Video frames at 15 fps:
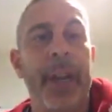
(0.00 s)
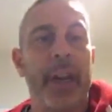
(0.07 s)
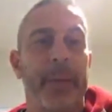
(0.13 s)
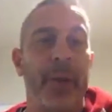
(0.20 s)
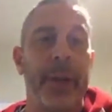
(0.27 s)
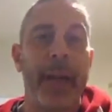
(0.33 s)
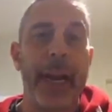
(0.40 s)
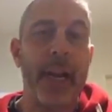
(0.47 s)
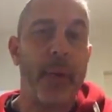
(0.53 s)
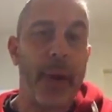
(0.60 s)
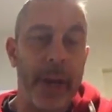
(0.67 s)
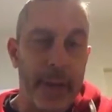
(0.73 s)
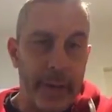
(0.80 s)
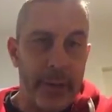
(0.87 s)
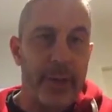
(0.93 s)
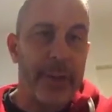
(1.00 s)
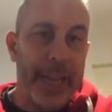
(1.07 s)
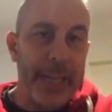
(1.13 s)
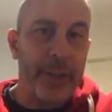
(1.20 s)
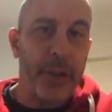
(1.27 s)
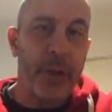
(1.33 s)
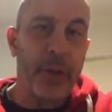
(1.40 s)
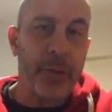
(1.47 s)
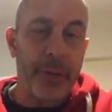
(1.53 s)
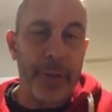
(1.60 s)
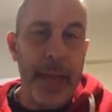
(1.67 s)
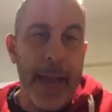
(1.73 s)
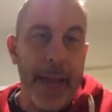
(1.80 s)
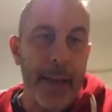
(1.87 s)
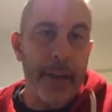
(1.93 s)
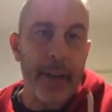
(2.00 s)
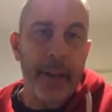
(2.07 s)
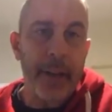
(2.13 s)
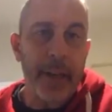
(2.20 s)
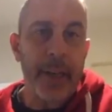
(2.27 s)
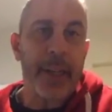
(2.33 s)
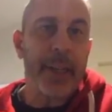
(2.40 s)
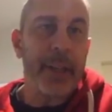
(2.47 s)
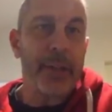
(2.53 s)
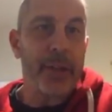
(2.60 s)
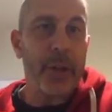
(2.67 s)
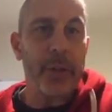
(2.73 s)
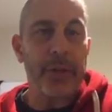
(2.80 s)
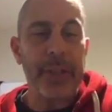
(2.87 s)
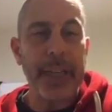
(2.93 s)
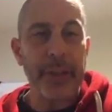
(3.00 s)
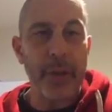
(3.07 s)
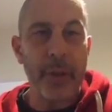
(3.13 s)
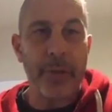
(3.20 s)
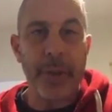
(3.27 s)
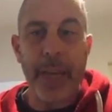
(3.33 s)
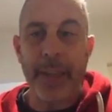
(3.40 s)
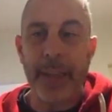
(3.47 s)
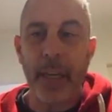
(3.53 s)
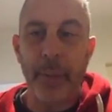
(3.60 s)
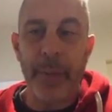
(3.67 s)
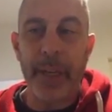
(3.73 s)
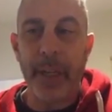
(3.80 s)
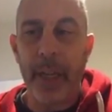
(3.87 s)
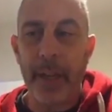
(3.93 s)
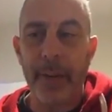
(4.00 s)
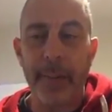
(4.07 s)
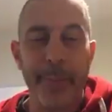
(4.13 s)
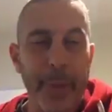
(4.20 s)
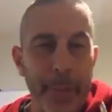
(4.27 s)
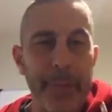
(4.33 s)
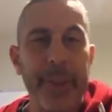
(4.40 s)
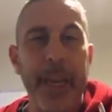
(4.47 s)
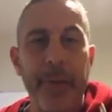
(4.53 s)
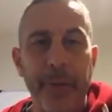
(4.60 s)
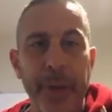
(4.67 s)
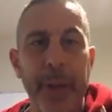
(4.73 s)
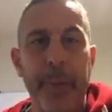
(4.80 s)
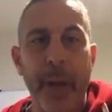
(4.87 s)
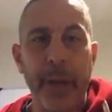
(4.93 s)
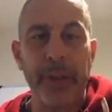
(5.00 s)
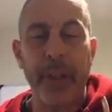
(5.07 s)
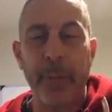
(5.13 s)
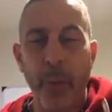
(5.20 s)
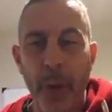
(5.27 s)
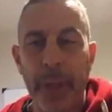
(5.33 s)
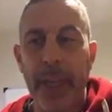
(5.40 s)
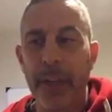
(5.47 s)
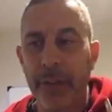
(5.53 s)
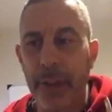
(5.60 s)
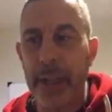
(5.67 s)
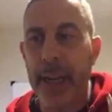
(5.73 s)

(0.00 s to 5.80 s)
anyway, stay tuned for that. So stay tuned for that. That'll be definitely at some point later today.